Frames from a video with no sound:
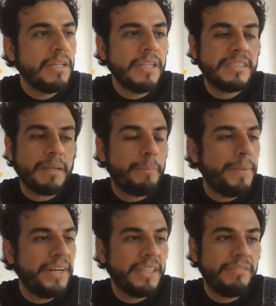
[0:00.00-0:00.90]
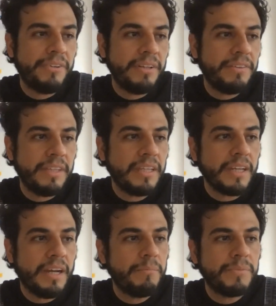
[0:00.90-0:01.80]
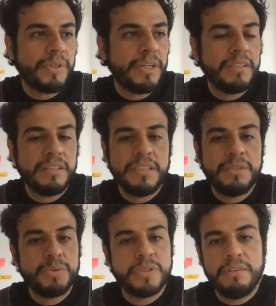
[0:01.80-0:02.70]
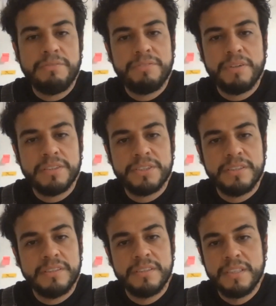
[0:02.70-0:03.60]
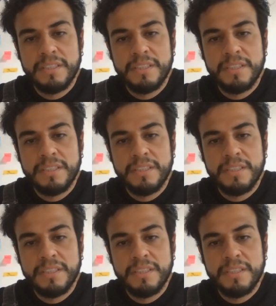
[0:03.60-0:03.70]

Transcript: it's a very different thing. I'm trying new stuff also.